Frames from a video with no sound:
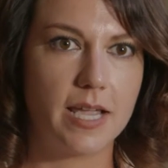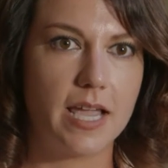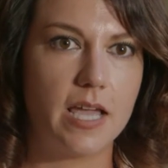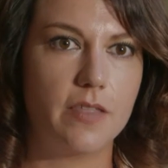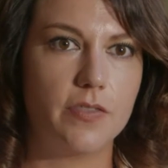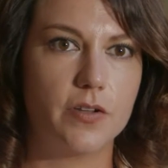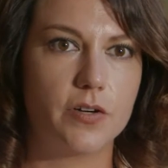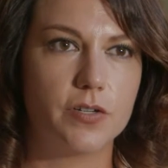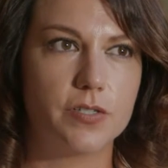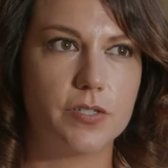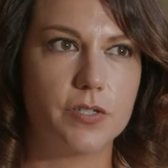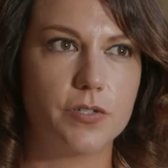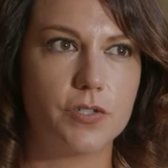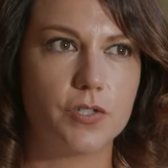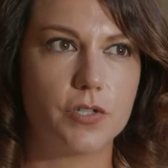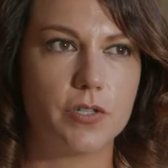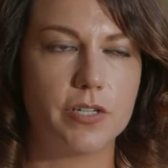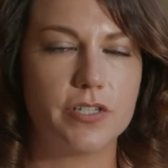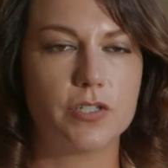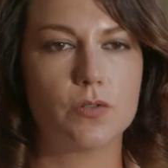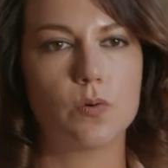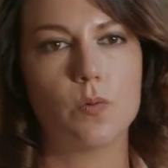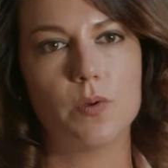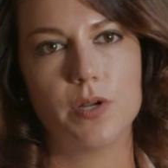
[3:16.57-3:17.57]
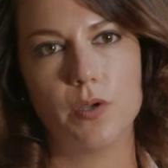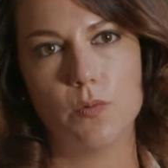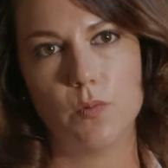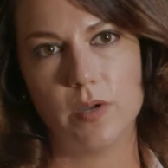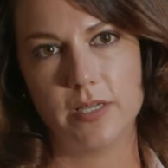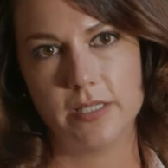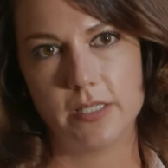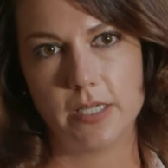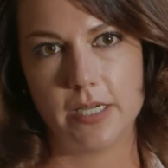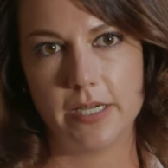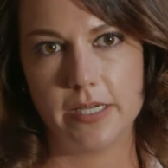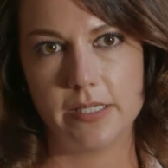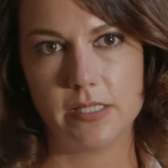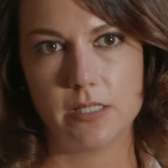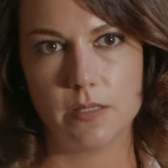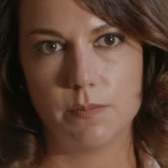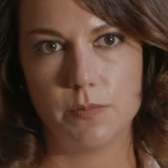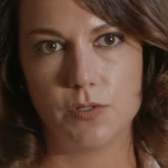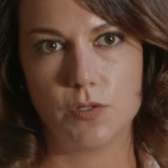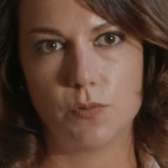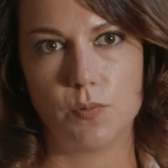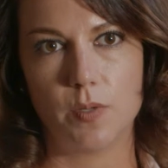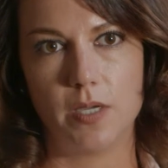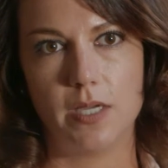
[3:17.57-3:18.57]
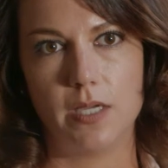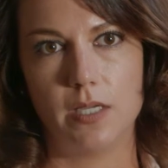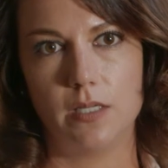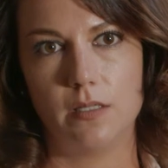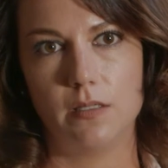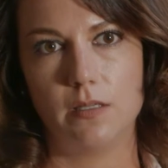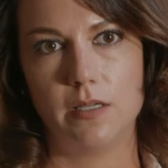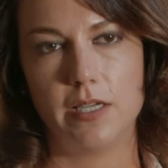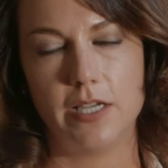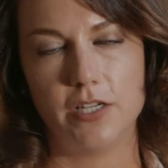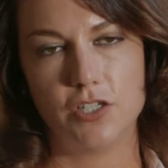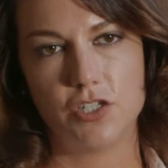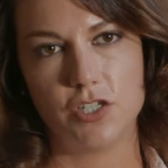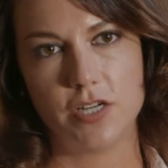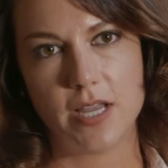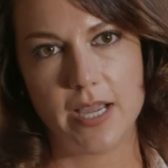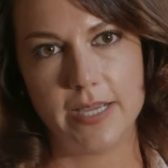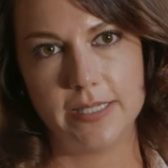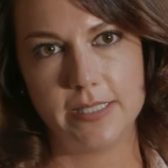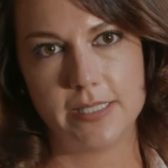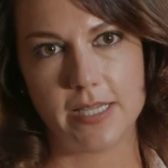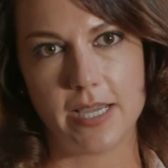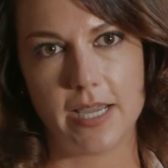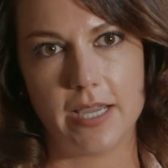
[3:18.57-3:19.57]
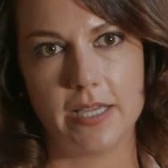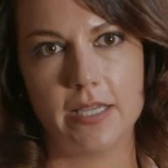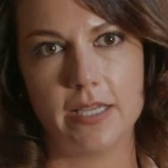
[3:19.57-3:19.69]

And there's usually 21 days in between each 9-day.